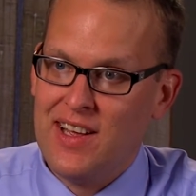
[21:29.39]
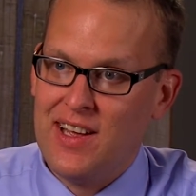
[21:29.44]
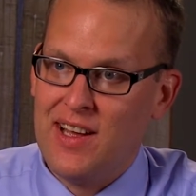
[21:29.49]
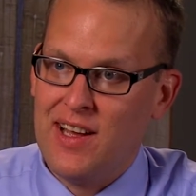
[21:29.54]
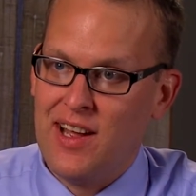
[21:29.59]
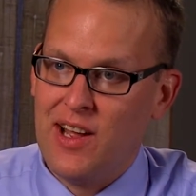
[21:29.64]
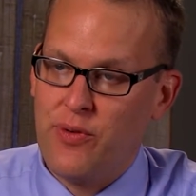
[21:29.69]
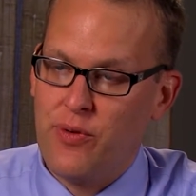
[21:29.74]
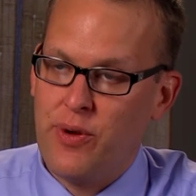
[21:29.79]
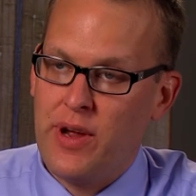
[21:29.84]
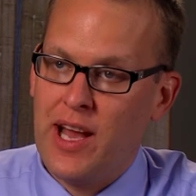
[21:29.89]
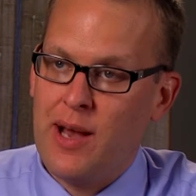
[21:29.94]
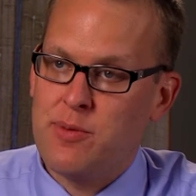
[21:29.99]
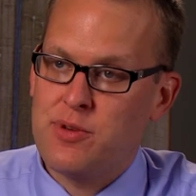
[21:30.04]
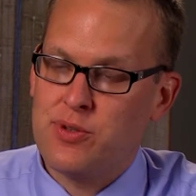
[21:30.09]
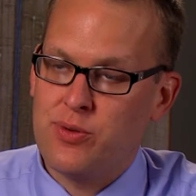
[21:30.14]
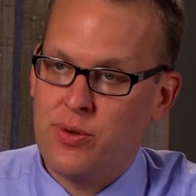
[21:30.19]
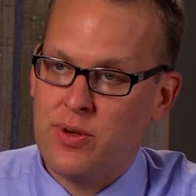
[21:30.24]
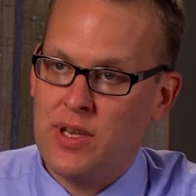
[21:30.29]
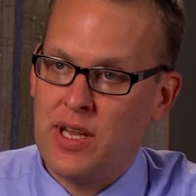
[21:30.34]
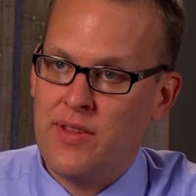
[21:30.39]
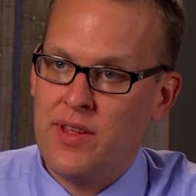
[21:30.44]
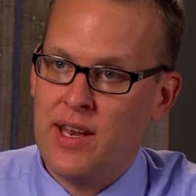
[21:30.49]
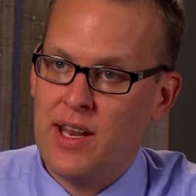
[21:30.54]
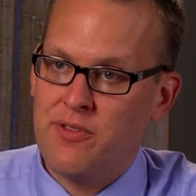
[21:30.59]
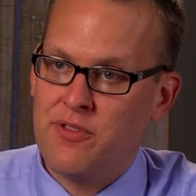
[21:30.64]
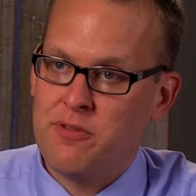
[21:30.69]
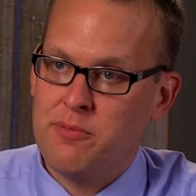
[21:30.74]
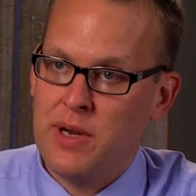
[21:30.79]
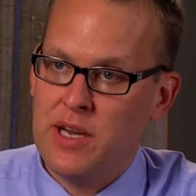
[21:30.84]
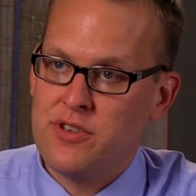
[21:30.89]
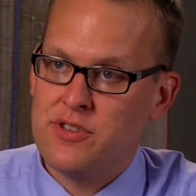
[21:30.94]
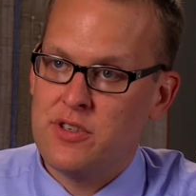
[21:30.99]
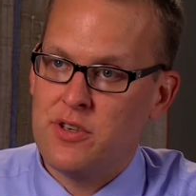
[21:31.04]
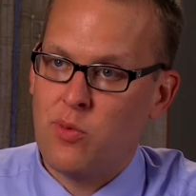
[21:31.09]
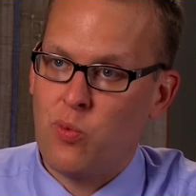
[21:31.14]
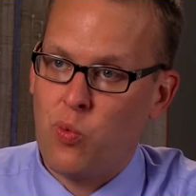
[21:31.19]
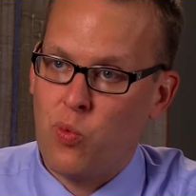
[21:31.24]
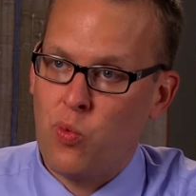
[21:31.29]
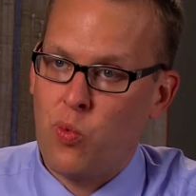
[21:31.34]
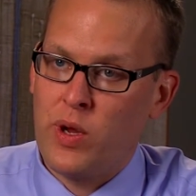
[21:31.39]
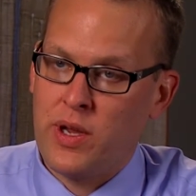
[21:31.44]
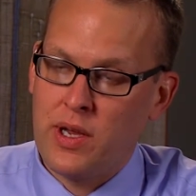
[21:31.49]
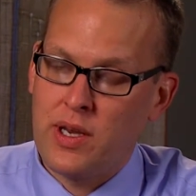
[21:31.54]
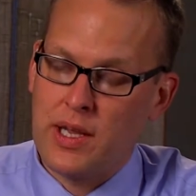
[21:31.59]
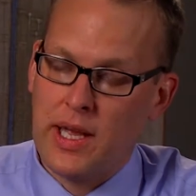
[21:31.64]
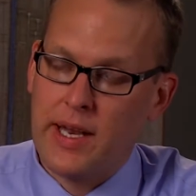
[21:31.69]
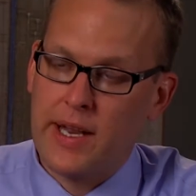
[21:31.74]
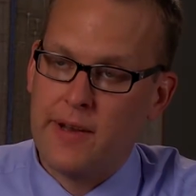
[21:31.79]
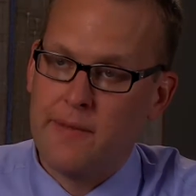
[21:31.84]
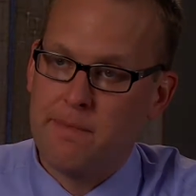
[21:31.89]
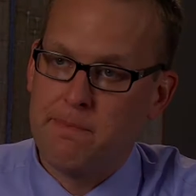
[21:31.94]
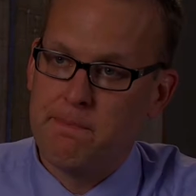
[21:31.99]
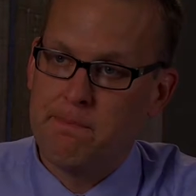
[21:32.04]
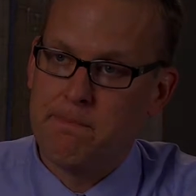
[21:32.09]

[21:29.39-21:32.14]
If we absolutely need that information, we can get it.